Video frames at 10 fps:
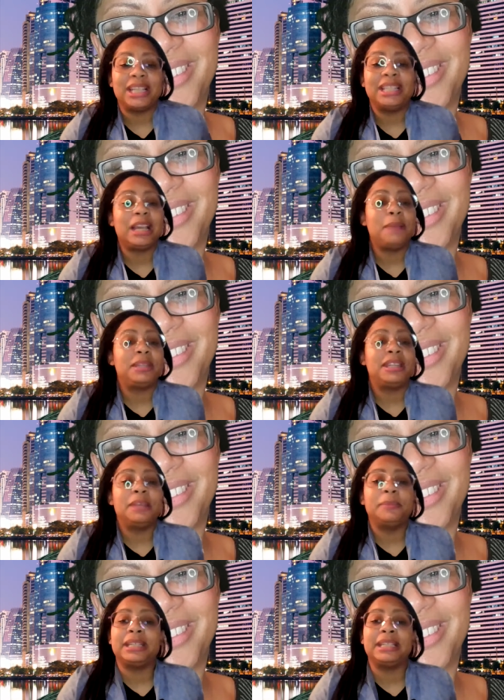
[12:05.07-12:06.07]
It's up to
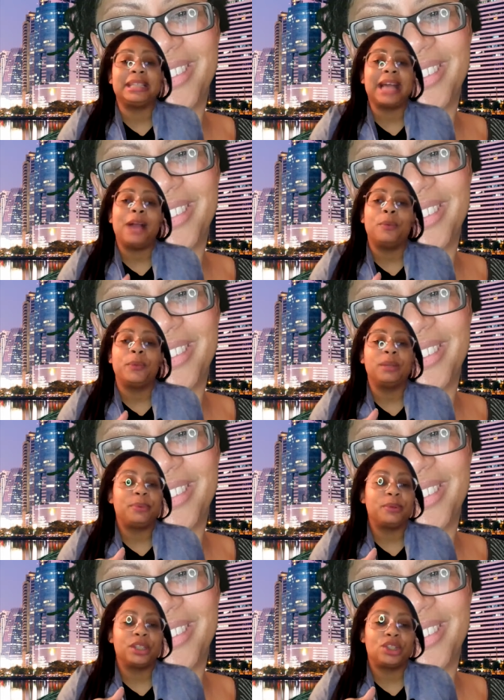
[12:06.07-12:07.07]
them to decide when to
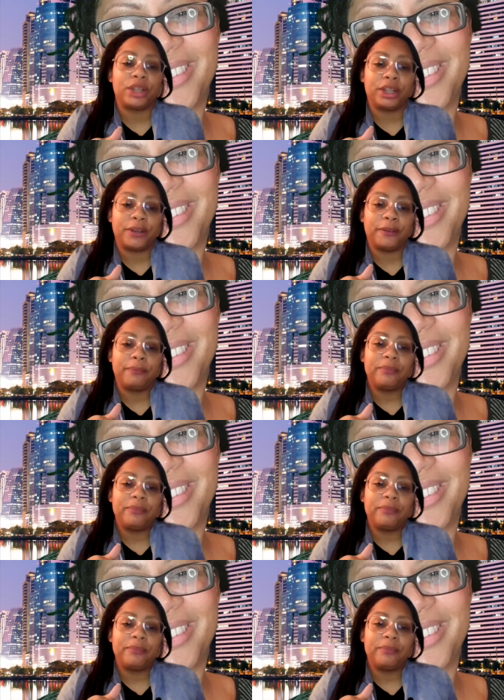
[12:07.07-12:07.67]
pull the trigger.